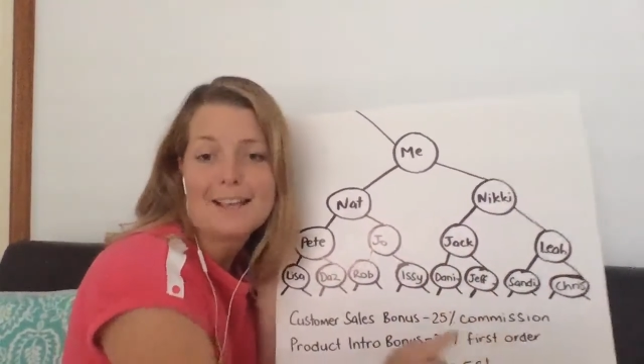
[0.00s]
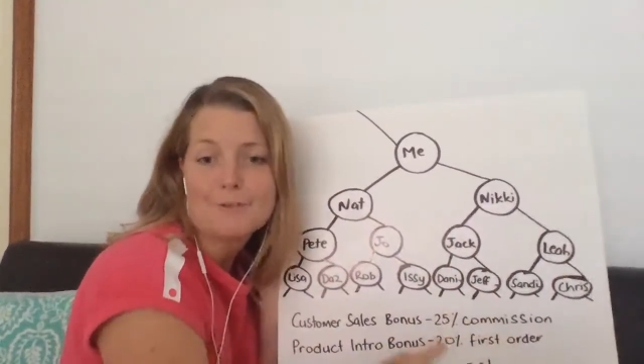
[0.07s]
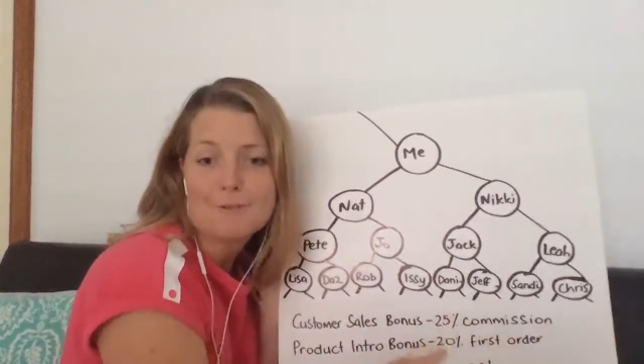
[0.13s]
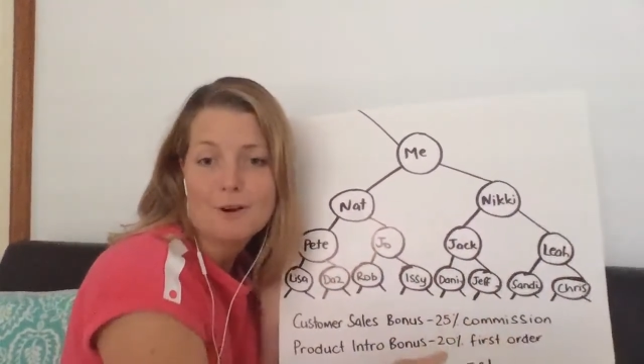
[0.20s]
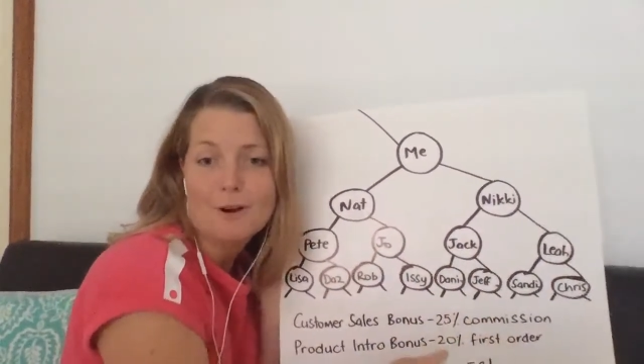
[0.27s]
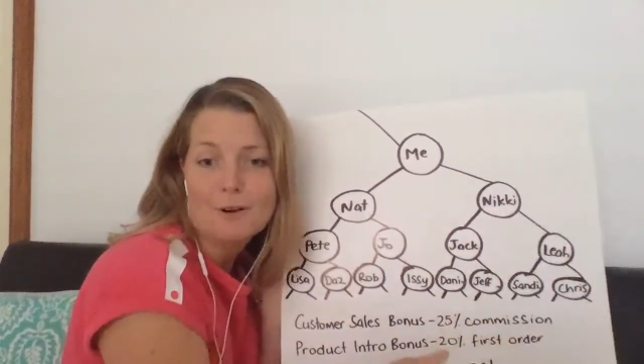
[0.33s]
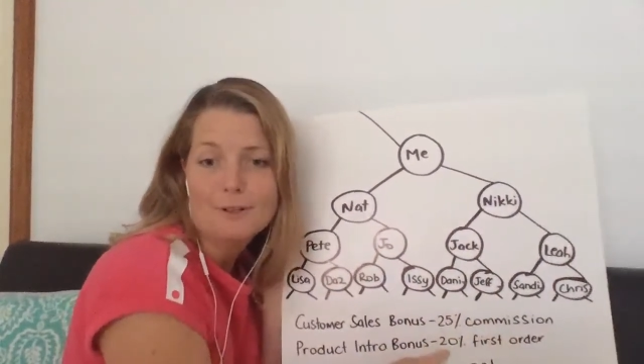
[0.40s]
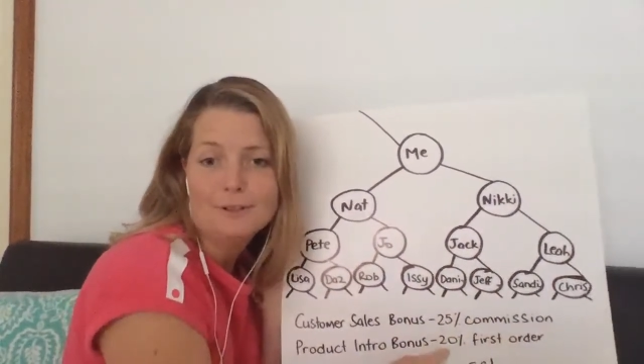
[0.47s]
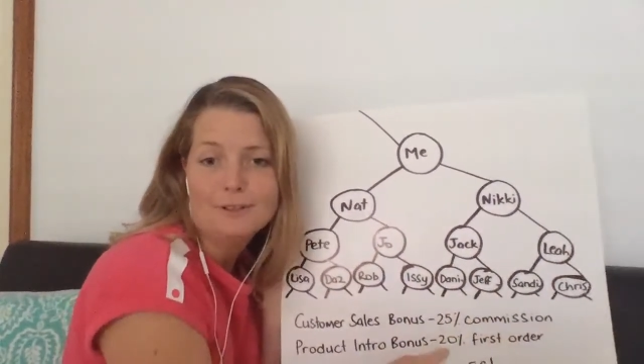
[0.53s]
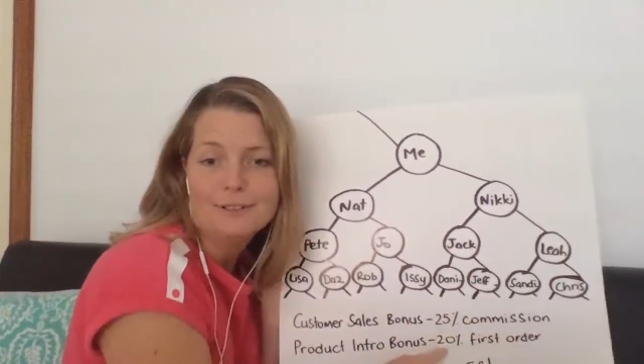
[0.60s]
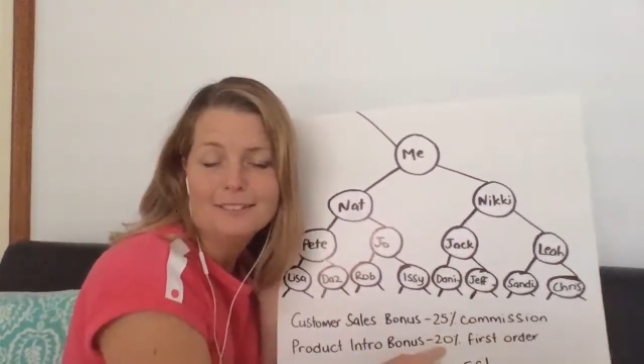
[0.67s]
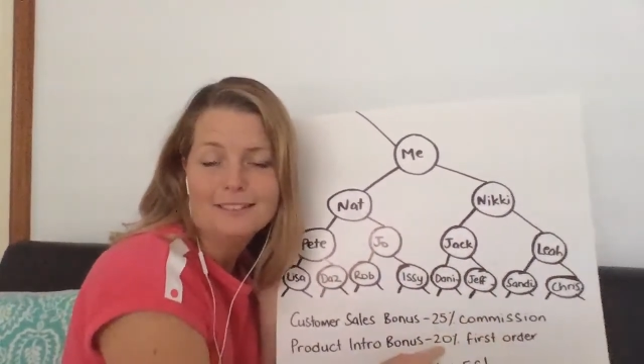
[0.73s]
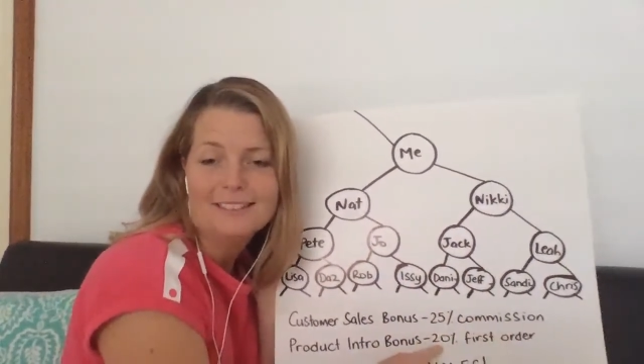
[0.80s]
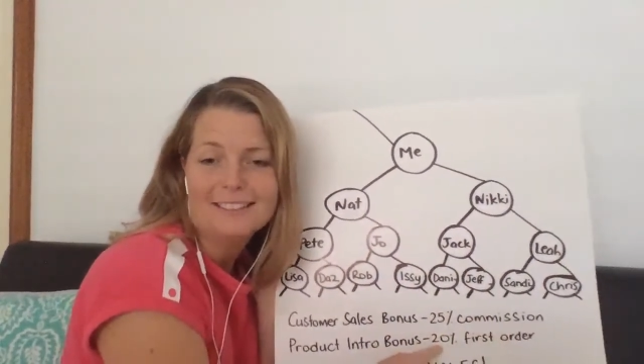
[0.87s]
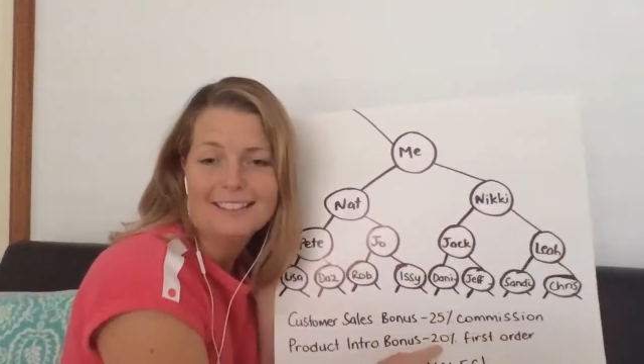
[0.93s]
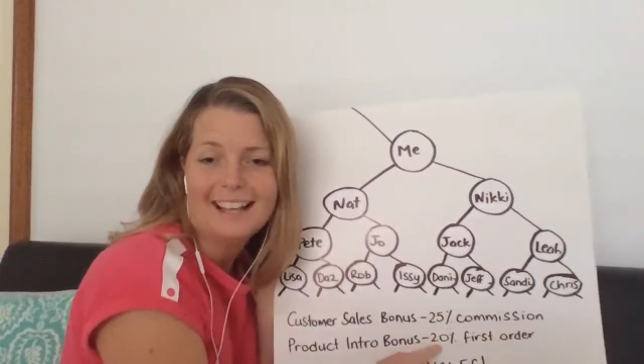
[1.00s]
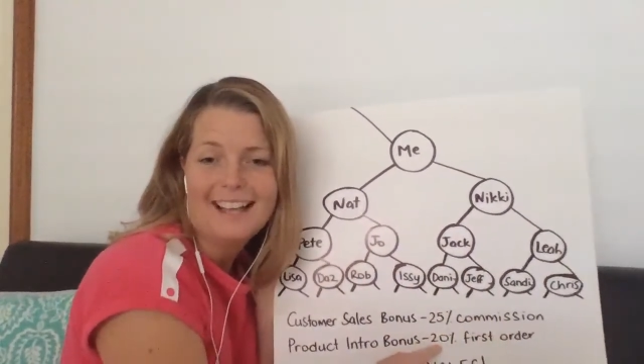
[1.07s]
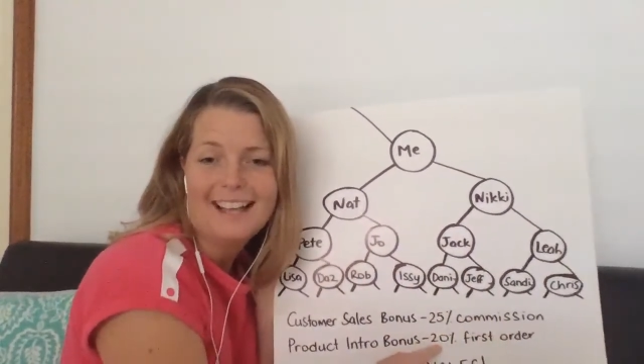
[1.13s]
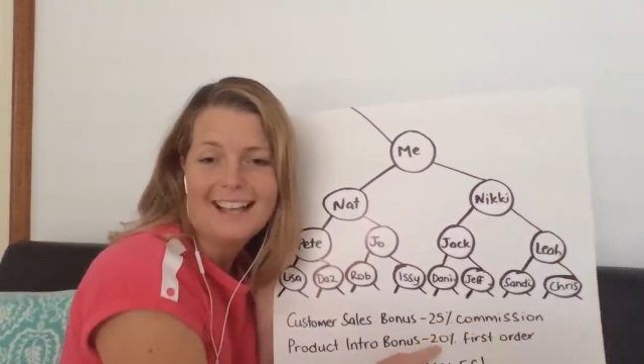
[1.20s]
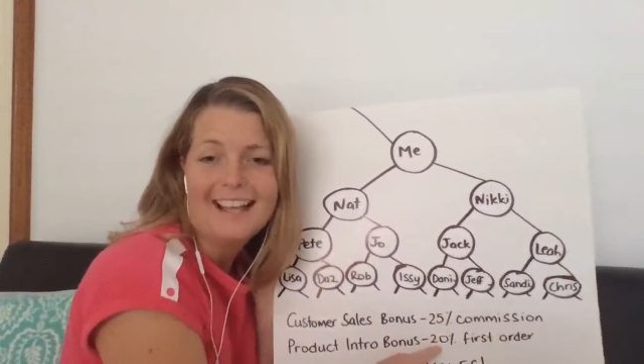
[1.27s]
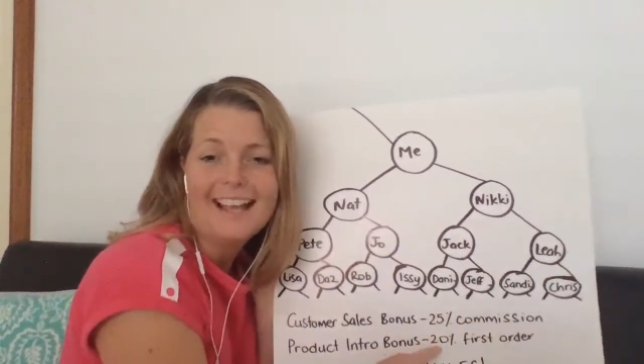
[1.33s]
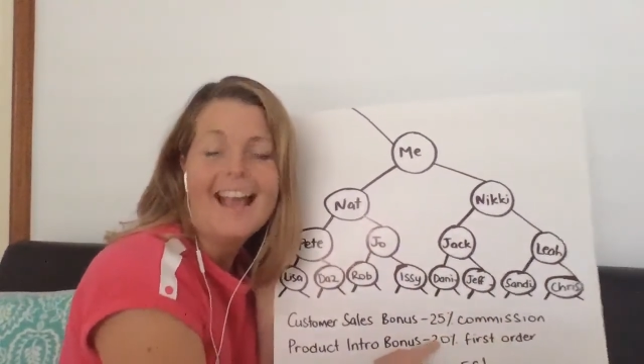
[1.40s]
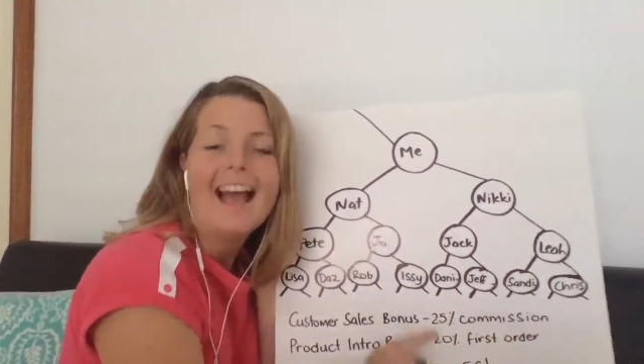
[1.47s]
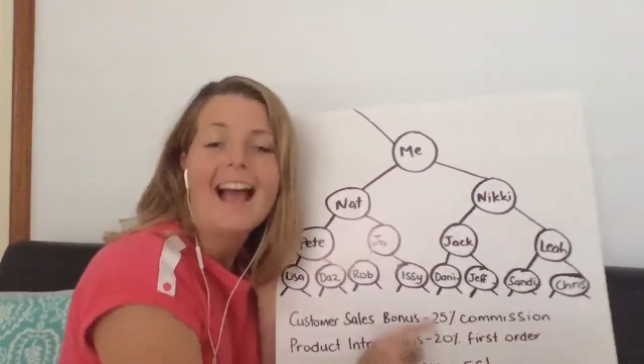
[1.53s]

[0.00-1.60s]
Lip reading: enroll, okay?